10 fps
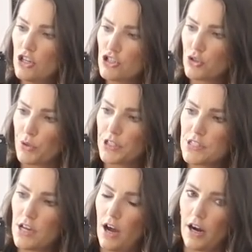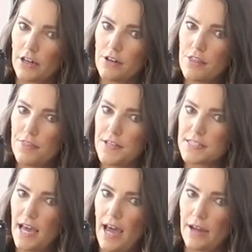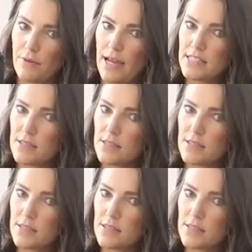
shorts are this high rise.